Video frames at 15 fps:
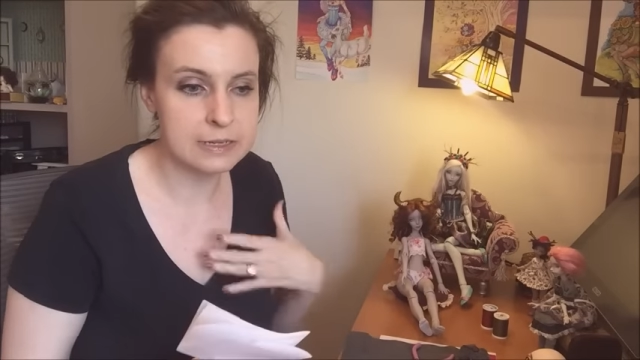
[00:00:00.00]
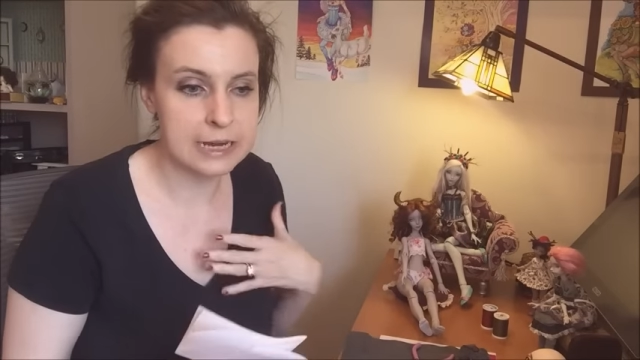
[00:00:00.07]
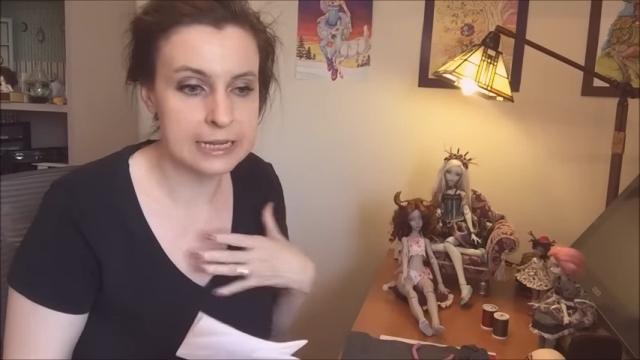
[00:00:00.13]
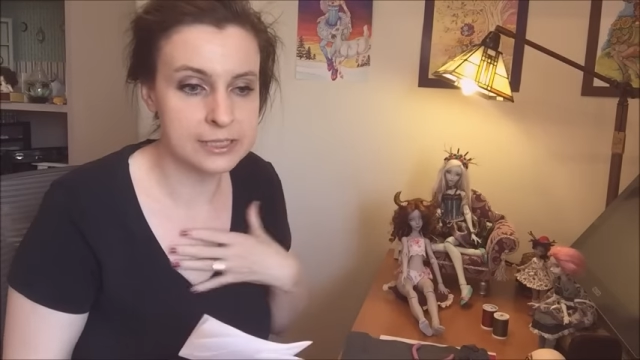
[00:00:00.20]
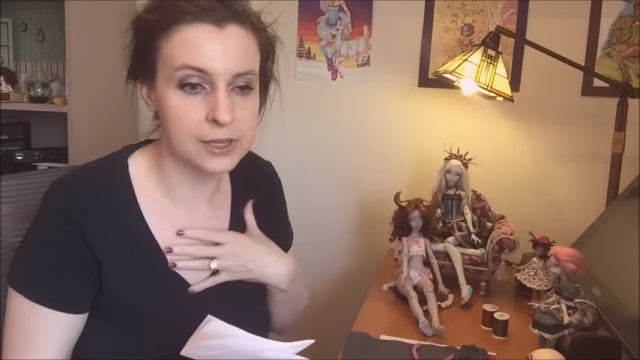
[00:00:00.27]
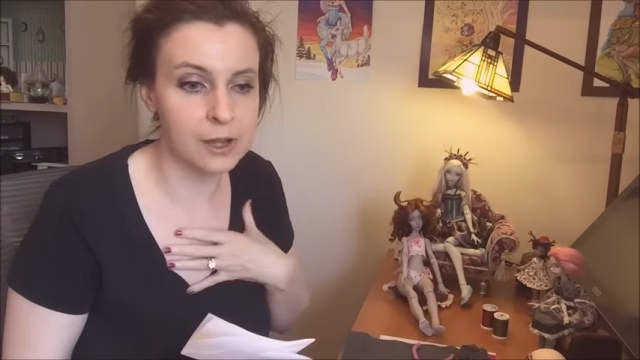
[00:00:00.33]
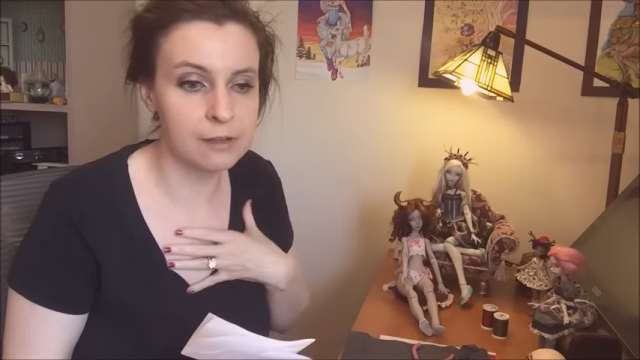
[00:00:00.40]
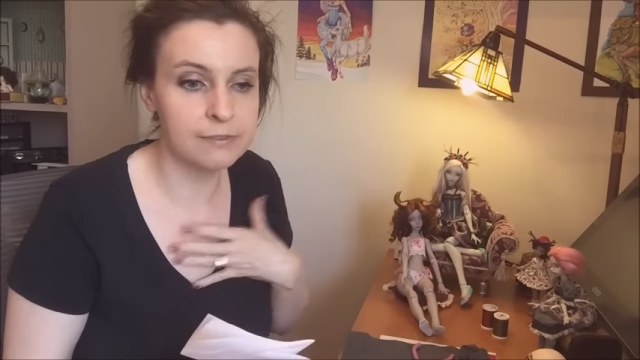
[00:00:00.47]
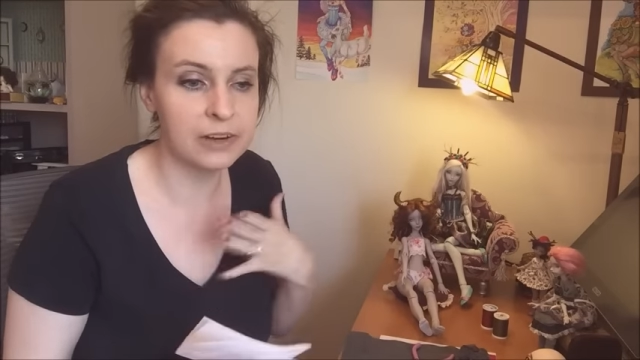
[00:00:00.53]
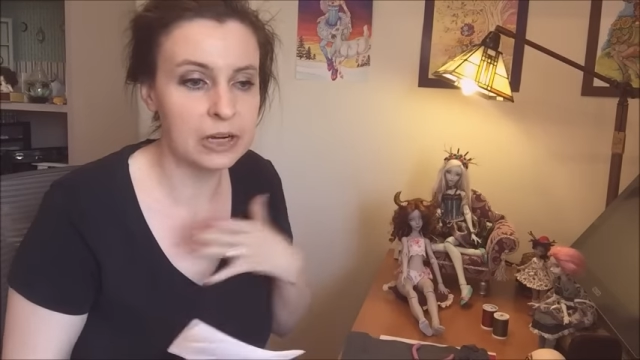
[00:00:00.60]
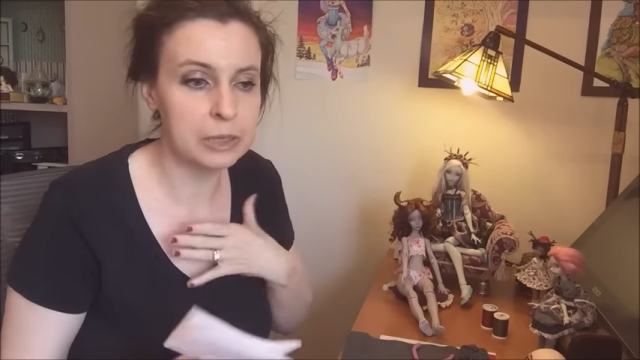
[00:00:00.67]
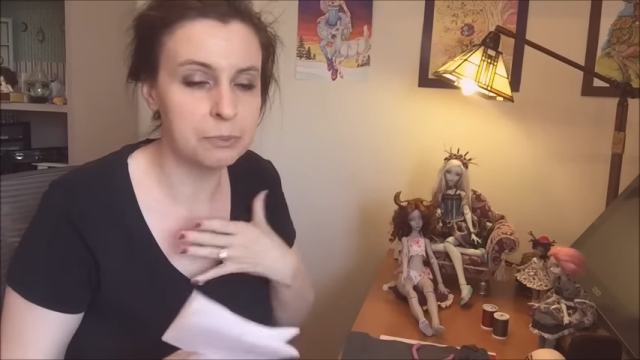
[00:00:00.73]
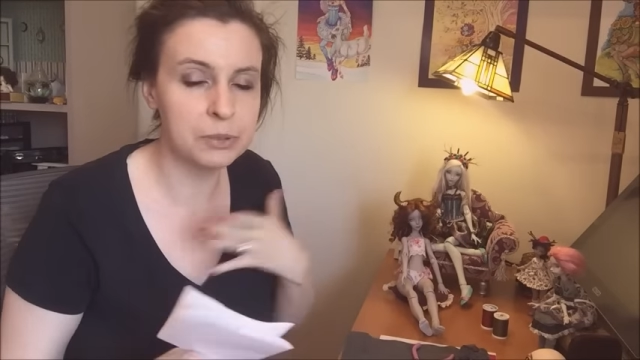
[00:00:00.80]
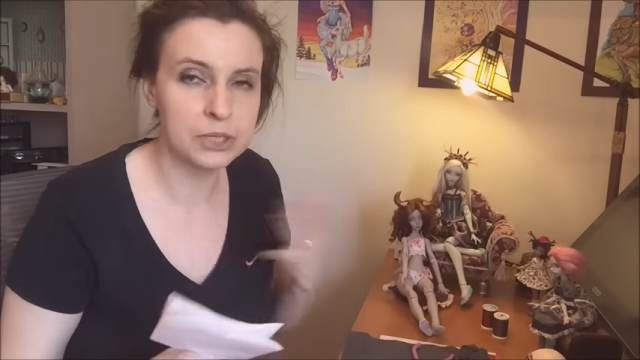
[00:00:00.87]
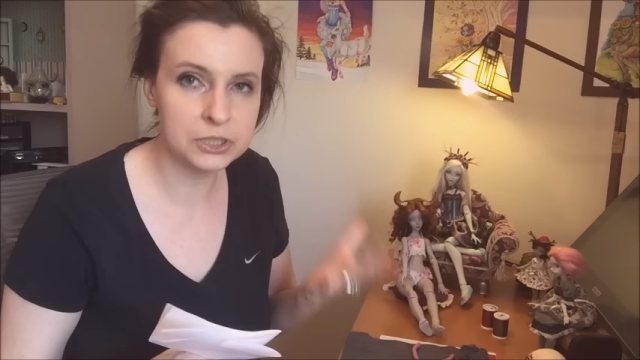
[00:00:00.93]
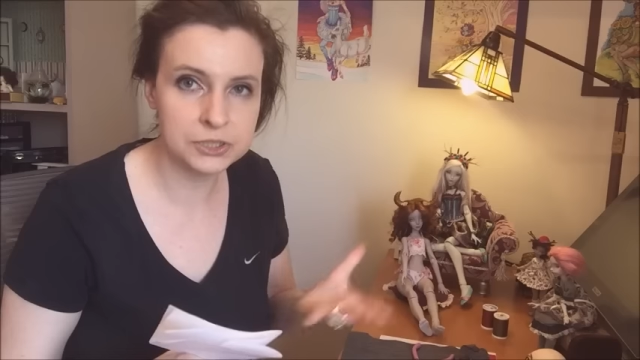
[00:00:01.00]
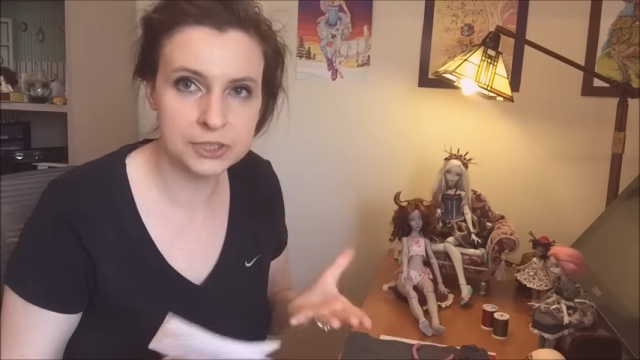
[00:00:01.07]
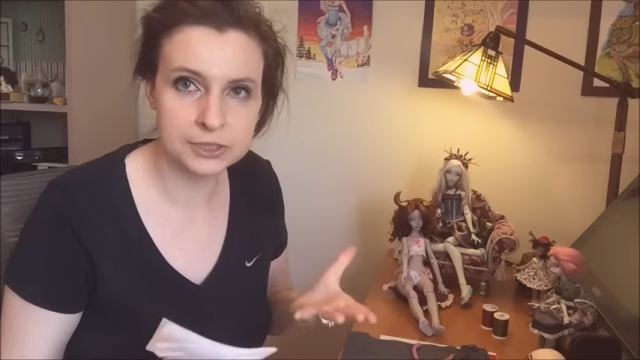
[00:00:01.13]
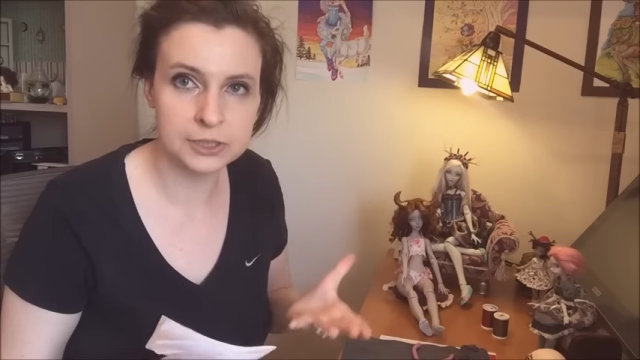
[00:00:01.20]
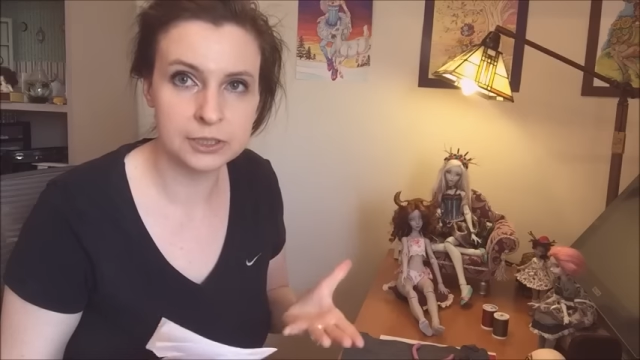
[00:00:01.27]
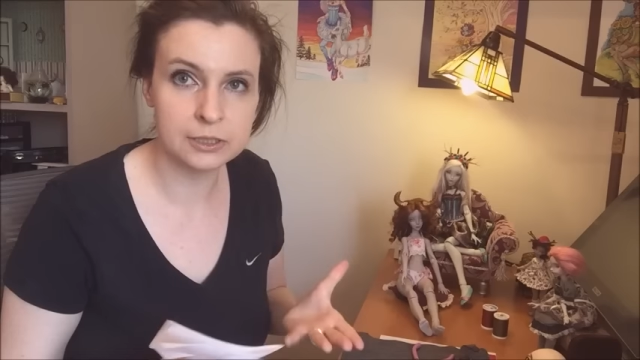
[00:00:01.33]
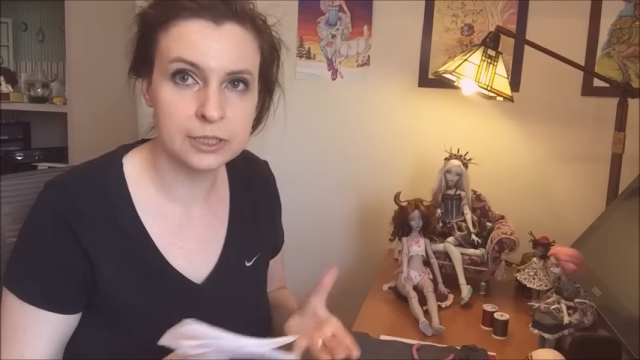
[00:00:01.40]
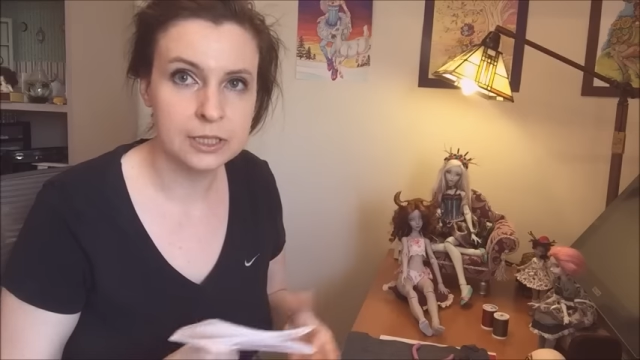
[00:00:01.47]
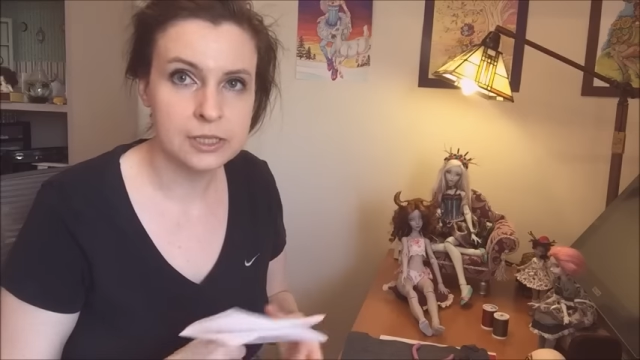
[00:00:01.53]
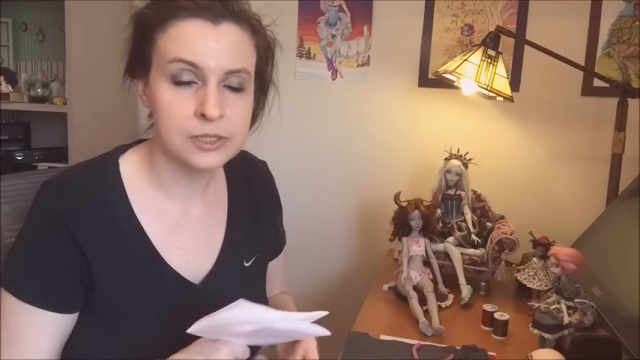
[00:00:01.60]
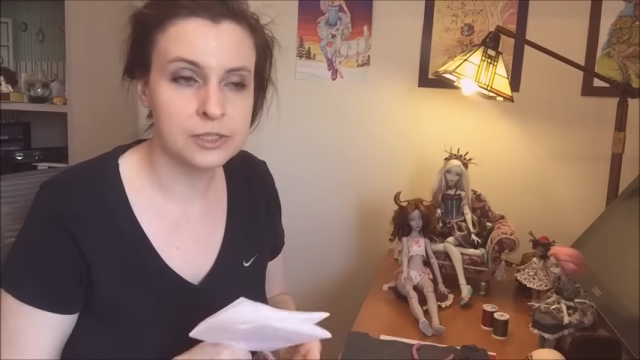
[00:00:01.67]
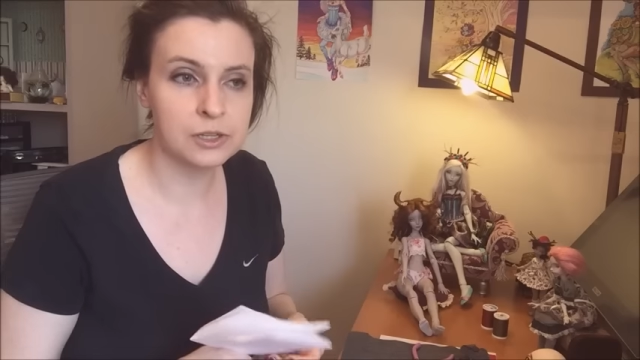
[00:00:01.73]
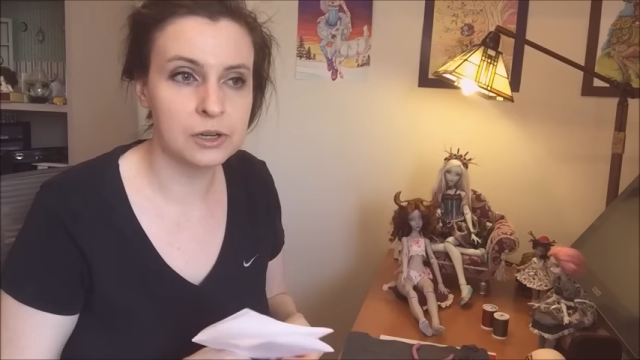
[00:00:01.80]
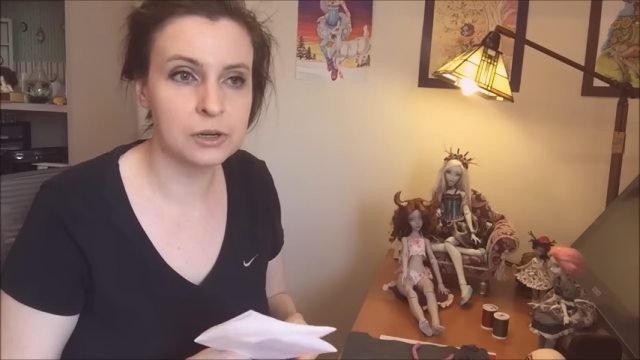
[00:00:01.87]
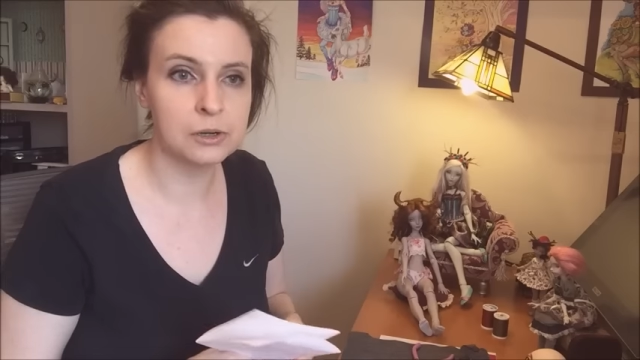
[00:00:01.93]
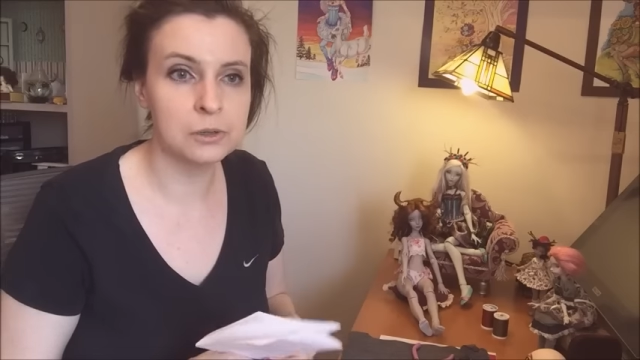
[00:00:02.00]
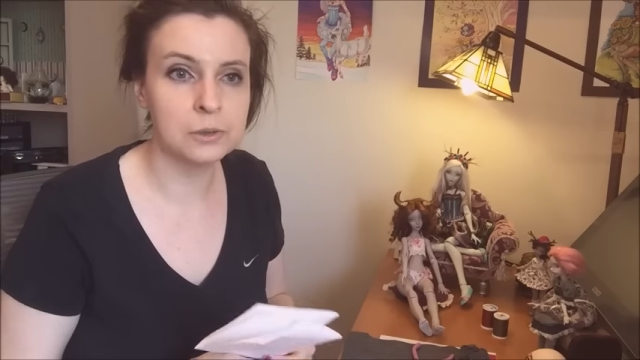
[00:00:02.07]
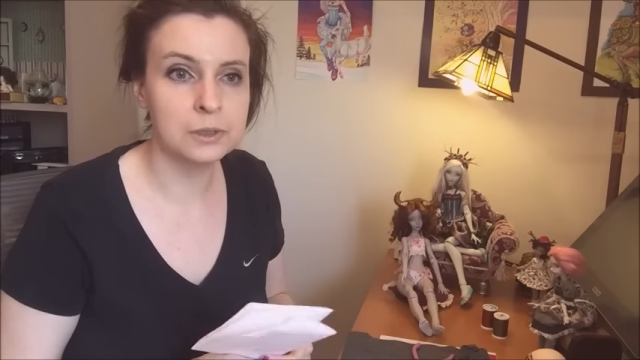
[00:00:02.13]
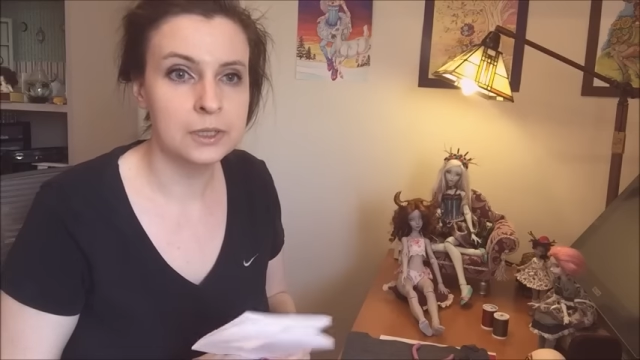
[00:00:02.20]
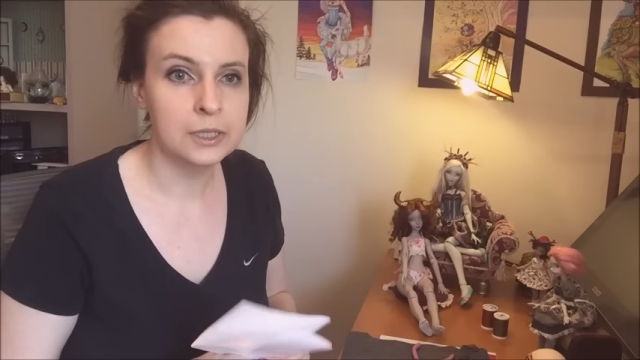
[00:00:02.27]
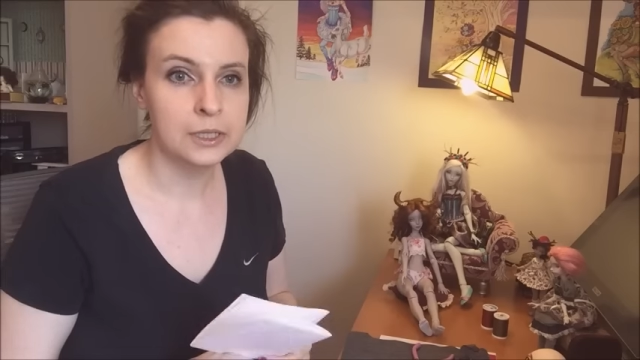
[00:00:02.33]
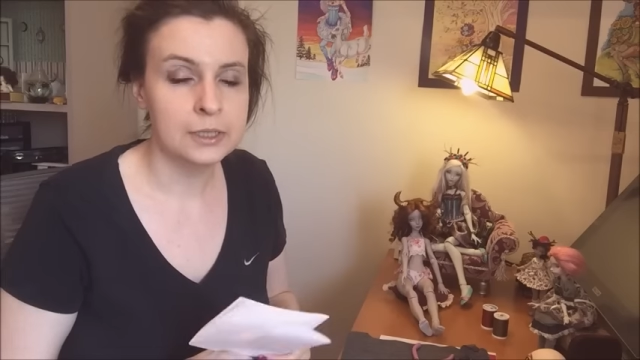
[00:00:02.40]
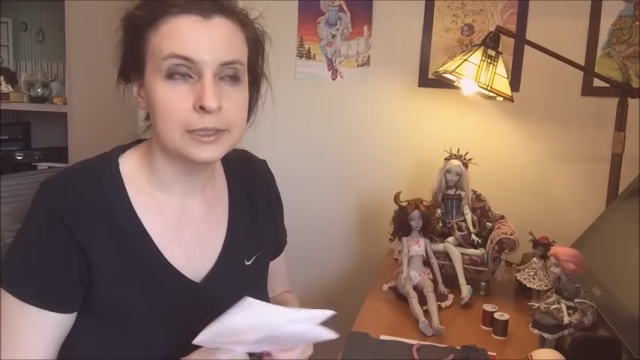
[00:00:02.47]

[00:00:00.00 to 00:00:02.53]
it's all very personal. So